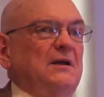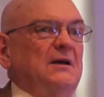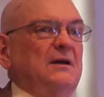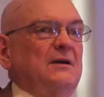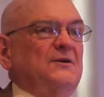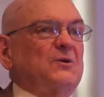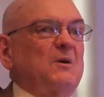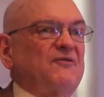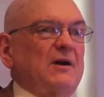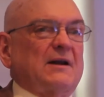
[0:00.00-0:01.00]
Uh, so
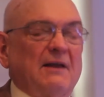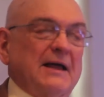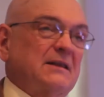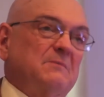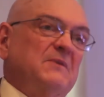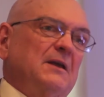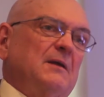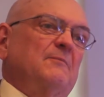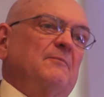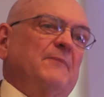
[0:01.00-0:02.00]
we find a lot of them
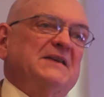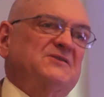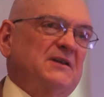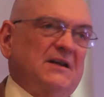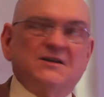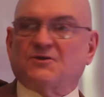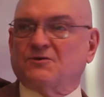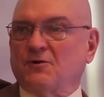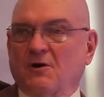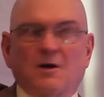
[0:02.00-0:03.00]
uh, based in Eastern
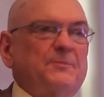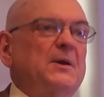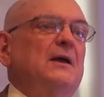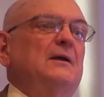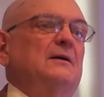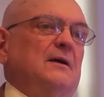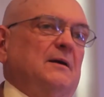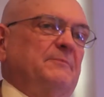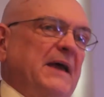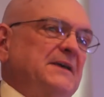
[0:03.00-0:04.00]
Europe,
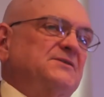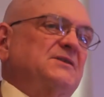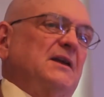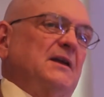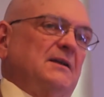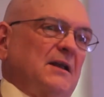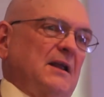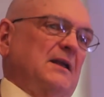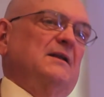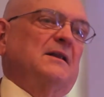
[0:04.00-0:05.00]
uh, based in,
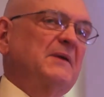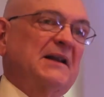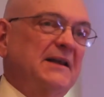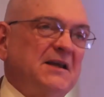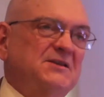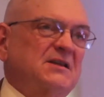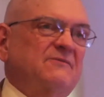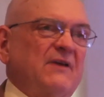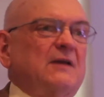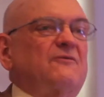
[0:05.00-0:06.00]
in the Middle East,
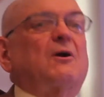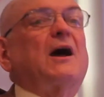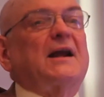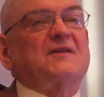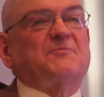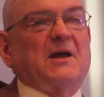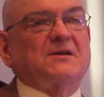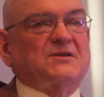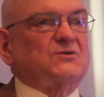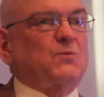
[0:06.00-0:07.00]
in, in a variety of
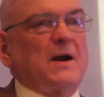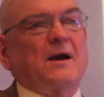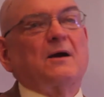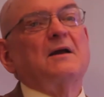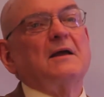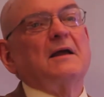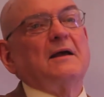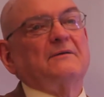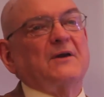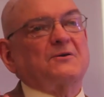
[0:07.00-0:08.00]
places where
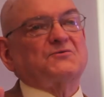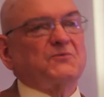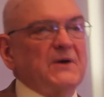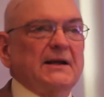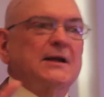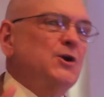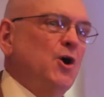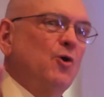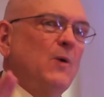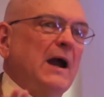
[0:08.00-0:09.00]
there's really
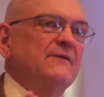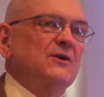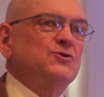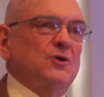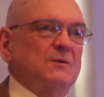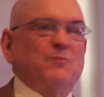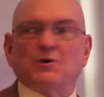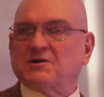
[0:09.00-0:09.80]
no way that you can put a